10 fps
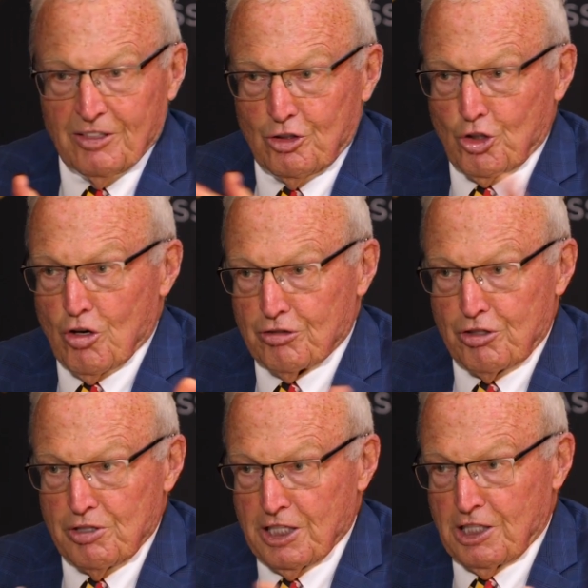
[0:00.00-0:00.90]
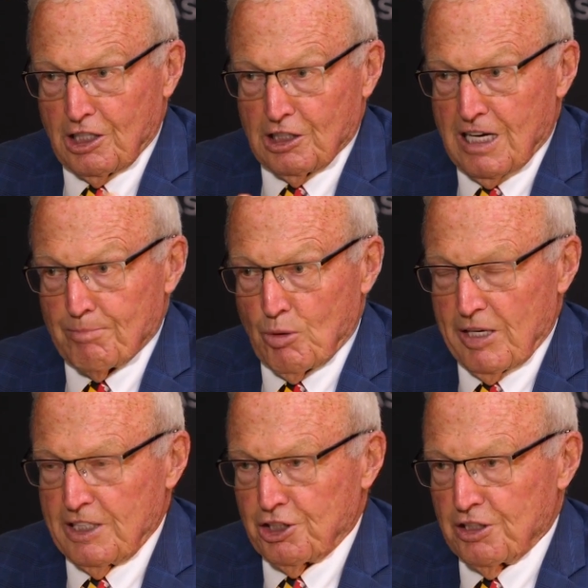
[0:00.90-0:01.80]
talk to the
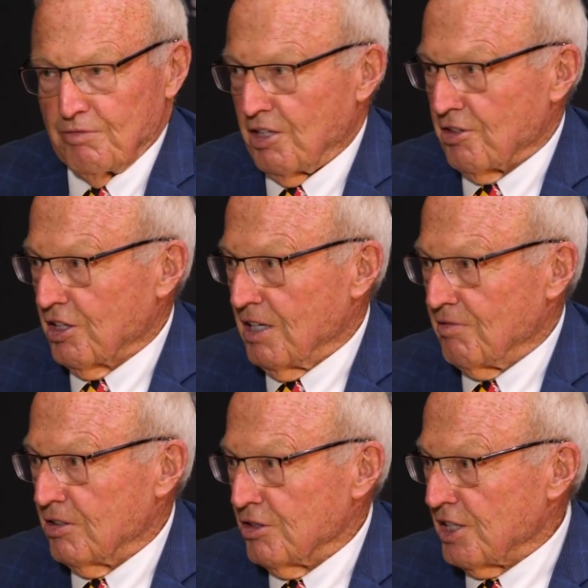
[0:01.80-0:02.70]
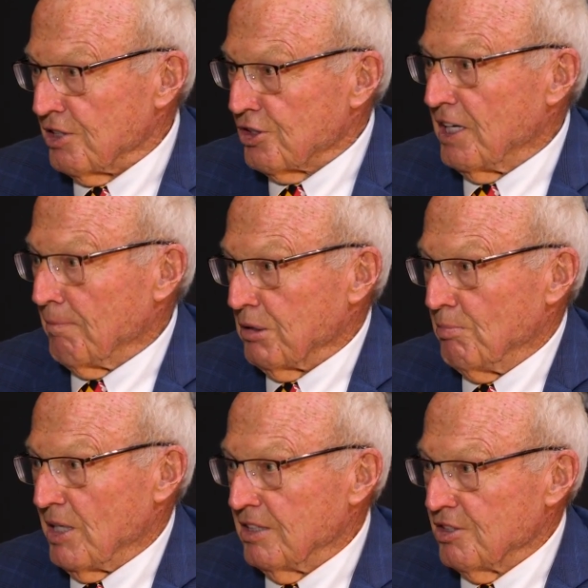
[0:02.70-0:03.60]
conglomeration of other governors that's
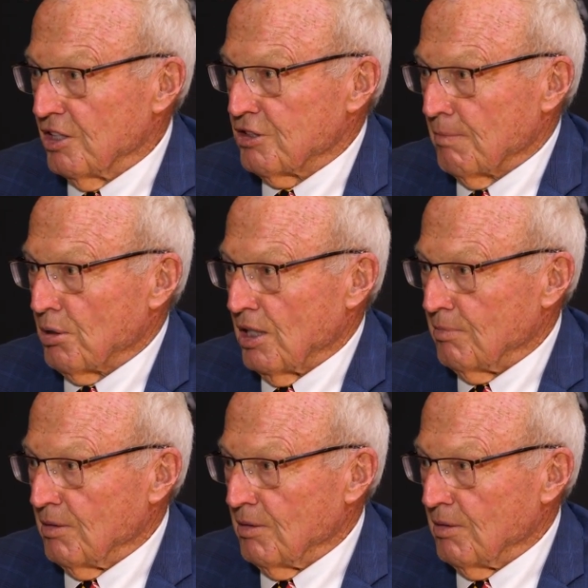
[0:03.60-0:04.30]
implemented such a problem.